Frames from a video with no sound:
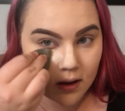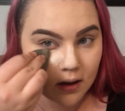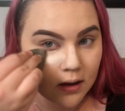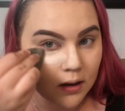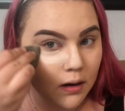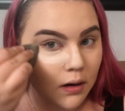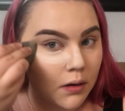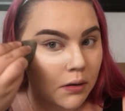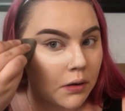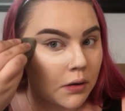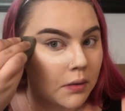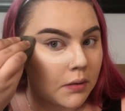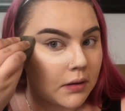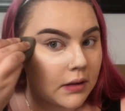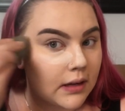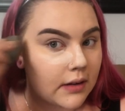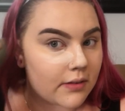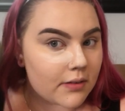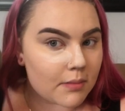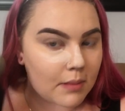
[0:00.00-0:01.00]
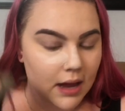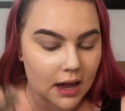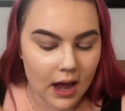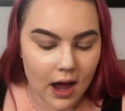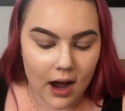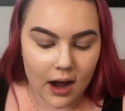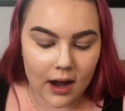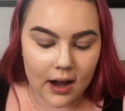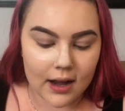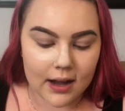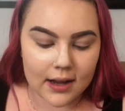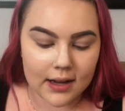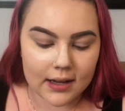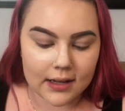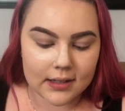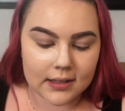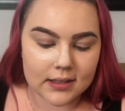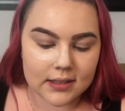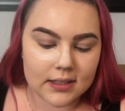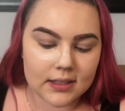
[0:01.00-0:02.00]
and underneath my
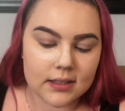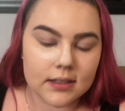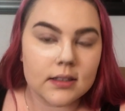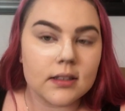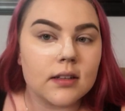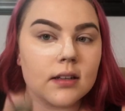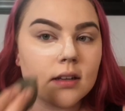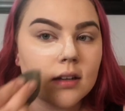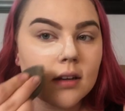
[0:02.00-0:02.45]
eyes